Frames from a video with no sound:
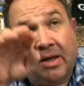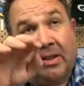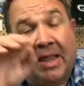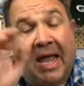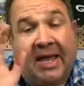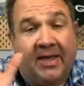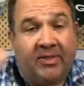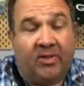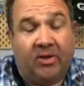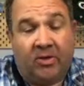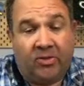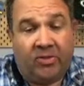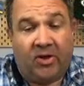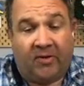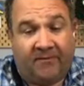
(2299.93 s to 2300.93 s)
like
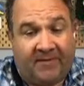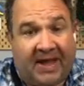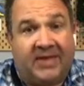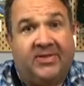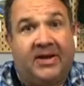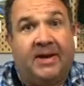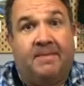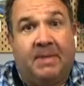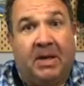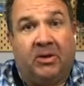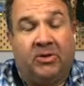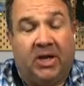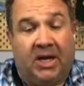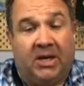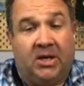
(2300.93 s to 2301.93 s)
they're facing a
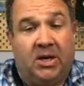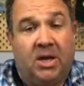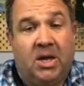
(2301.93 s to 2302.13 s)
building